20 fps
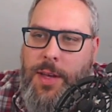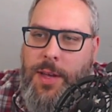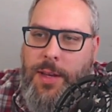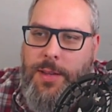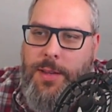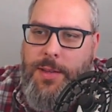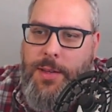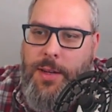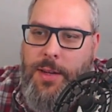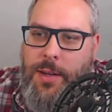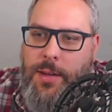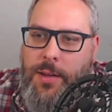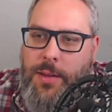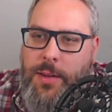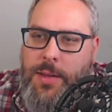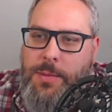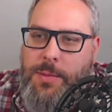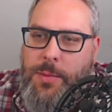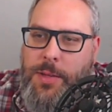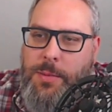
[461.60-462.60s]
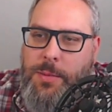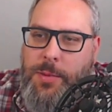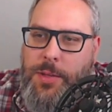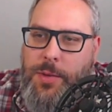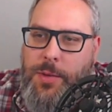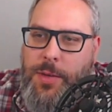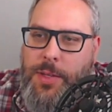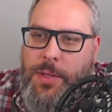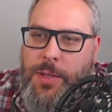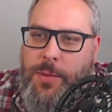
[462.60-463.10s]
It's got all these multiple
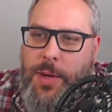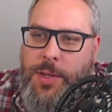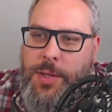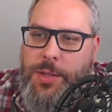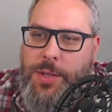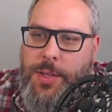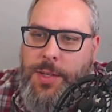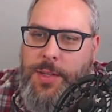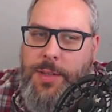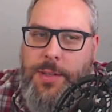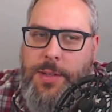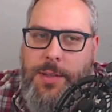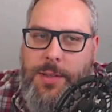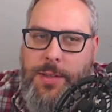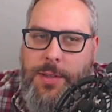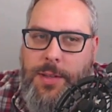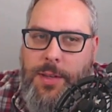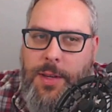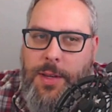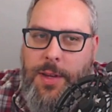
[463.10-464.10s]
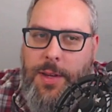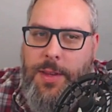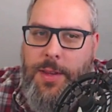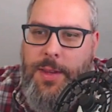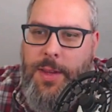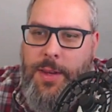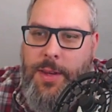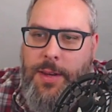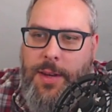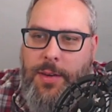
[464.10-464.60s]
choice questions.
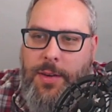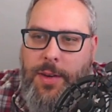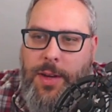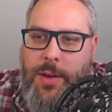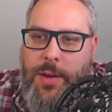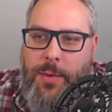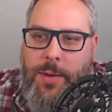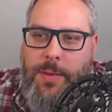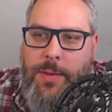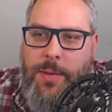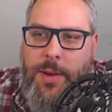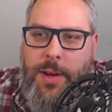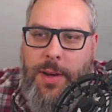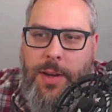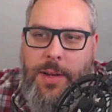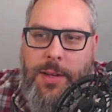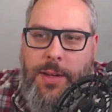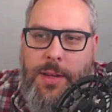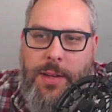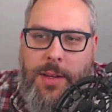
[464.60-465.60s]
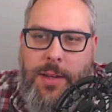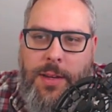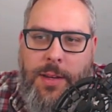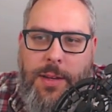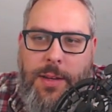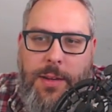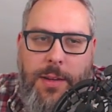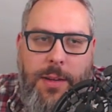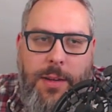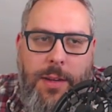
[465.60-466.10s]
Then down here we've got the
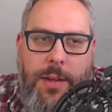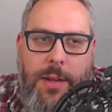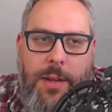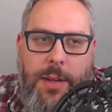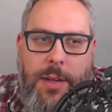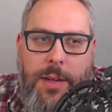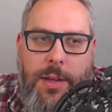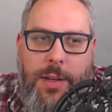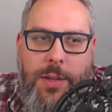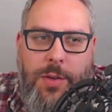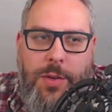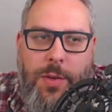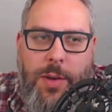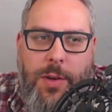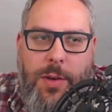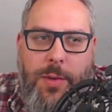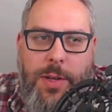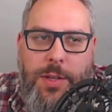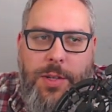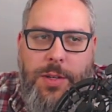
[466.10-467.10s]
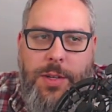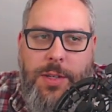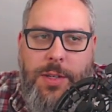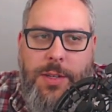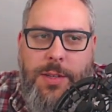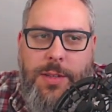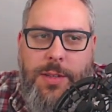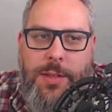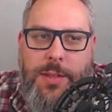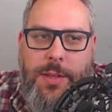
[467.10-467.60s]
short
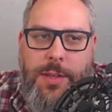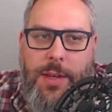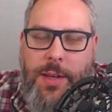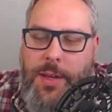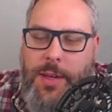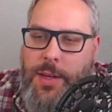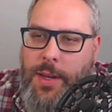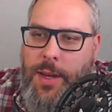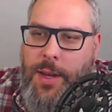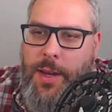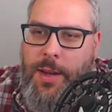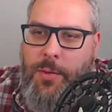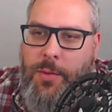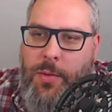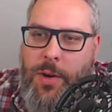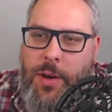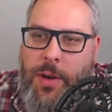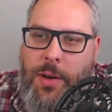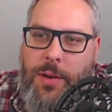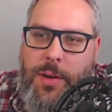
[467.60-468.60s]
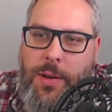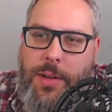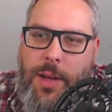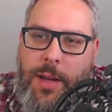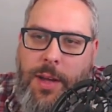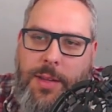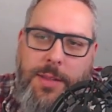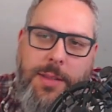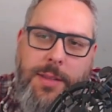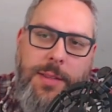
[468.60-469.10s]
questions where
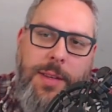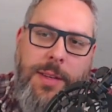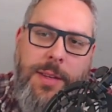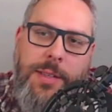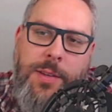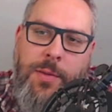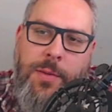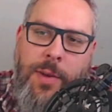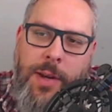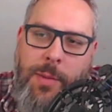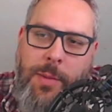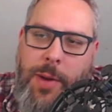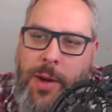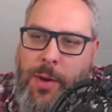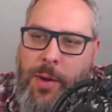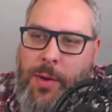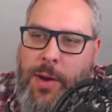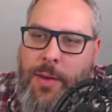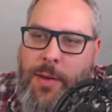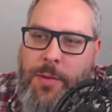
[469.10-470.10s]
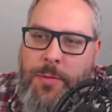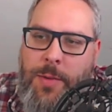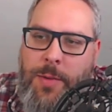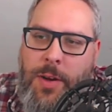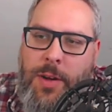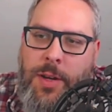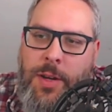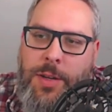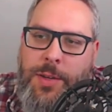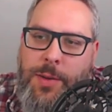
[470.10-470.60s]
it says to write a paragraph about
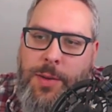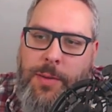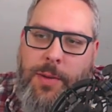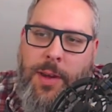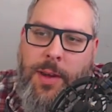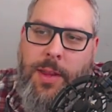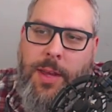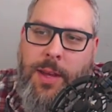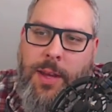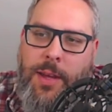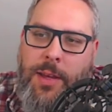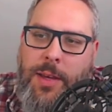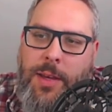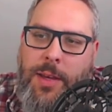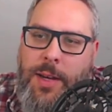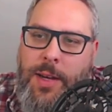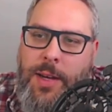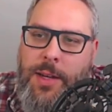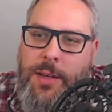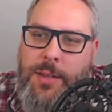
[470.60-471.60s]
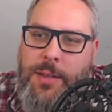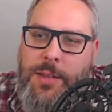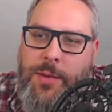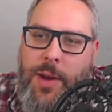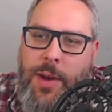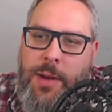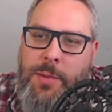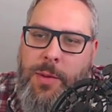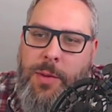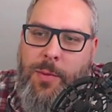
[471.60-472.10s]
each. So we've got like,
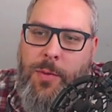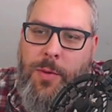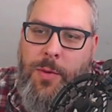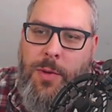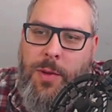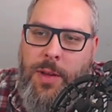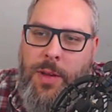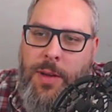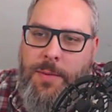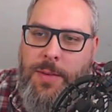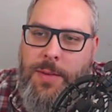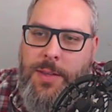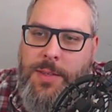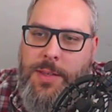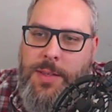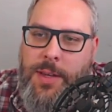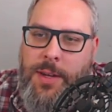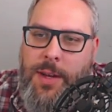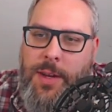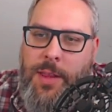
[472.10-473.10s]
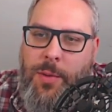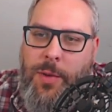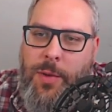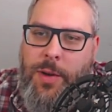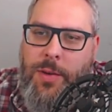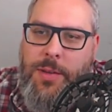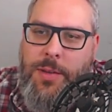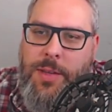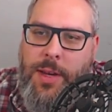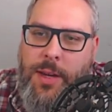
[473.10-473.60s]
describe the role of the sun in the
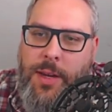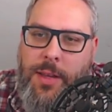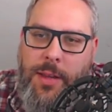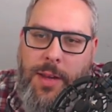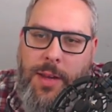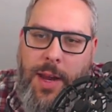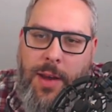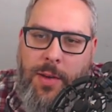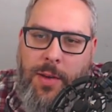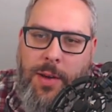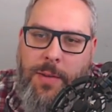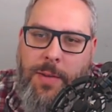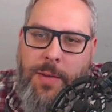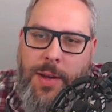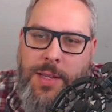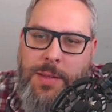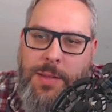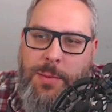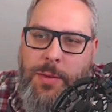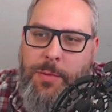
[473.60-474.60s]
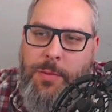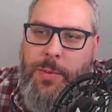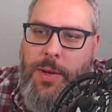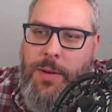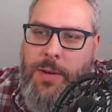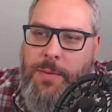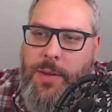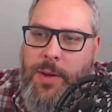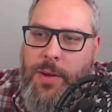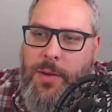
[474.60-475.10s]
water cycle and how it affects the movement
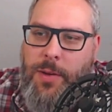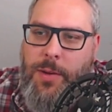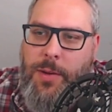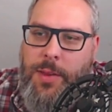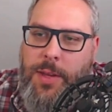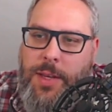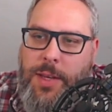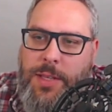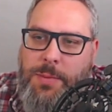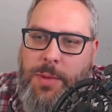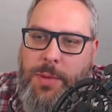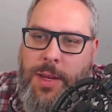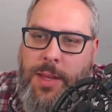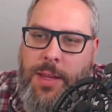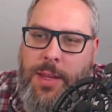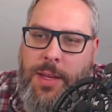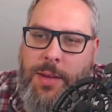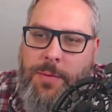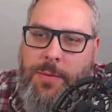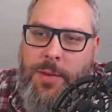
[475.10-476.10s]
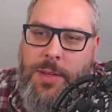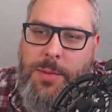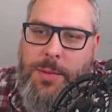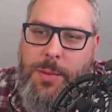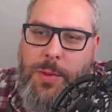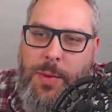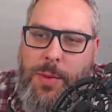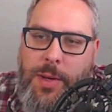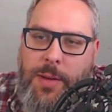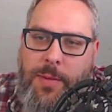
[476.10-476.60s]
of the earth. Explain the difference
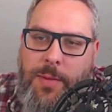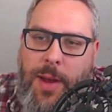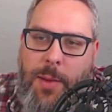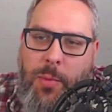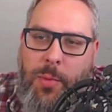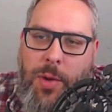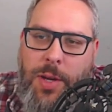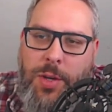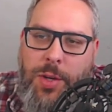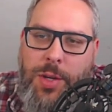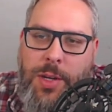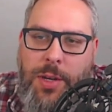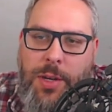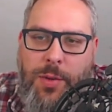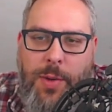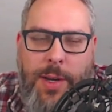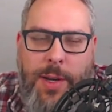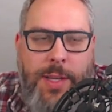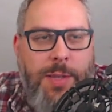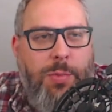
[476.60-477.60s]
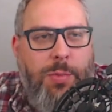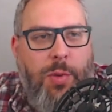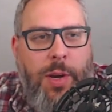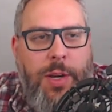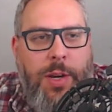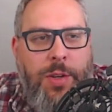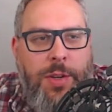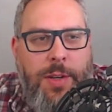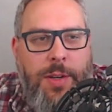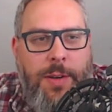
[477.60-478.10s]
between evaporation and
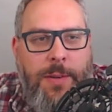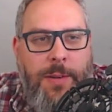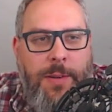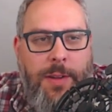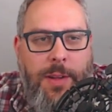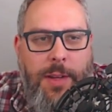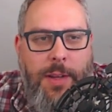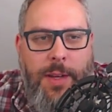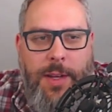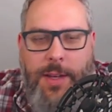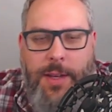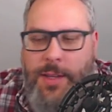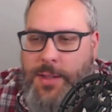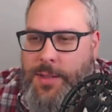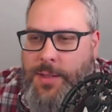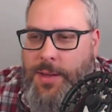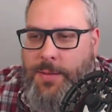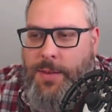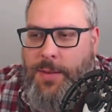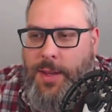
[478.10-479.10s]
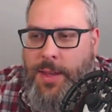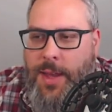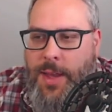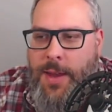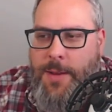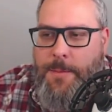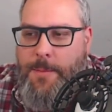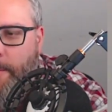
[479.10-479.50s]
transpiration. Stuff like that.